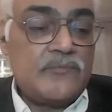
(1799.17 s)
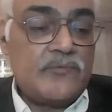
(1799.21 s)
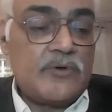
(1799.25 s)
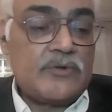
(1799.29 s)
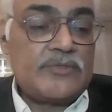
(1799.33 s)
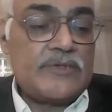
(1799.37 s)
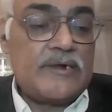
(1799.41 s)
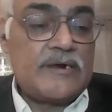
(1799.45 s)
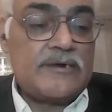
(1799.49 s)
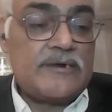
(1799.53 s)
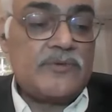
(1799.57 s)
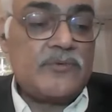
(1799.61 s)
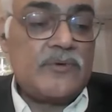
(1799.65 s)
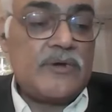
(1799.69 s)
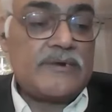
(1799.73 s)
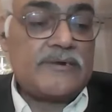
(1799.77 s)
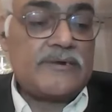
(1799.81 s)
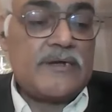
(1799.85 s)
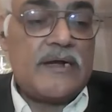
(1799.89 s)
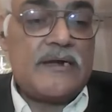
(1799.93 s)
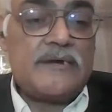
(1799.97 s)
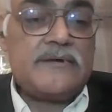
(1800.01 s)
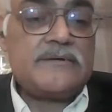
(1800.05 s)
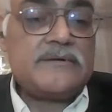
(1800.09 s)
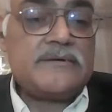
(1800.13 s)
for
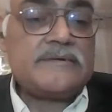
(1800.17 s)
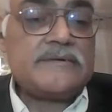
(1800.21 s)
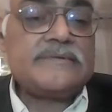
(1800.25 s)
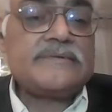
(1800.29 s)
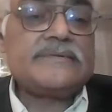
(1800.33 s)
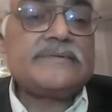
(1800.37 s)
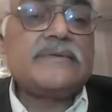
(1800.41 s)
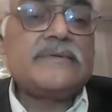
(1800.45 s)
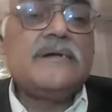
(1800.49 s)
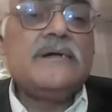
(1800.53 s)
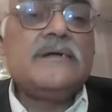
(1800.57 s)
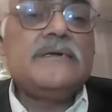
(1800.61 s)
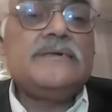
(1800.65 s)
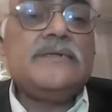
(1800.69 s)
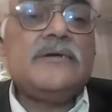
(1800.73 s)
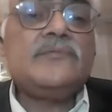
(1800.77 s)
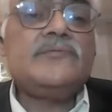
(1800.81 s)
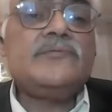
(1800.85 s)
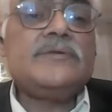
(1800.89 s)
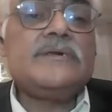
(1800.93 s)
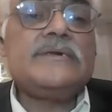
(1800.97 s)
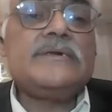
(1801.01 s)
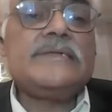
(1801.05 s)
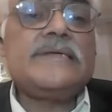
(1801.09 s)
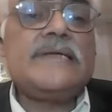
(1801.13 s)
31 countries
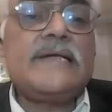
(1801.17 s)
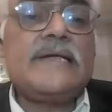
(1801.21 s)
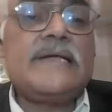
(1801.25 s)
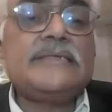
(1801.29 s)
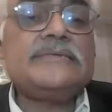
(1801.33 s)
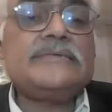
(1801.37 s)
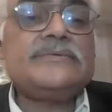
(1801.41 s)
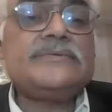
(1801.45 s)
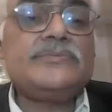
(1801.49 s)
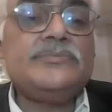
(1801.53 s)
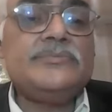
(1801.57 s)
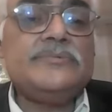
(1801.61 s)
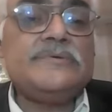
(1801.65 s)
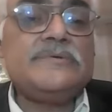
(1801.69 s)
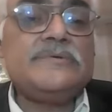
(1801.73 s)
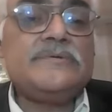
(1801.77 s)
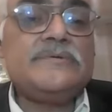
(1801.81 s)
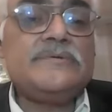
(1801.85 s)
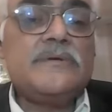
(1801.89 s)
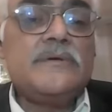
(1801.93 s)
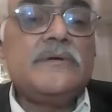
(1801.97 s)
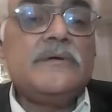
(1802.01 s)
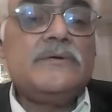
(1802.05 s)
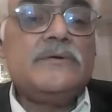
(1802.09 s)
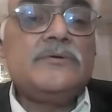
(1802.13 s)
definitely helps me
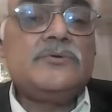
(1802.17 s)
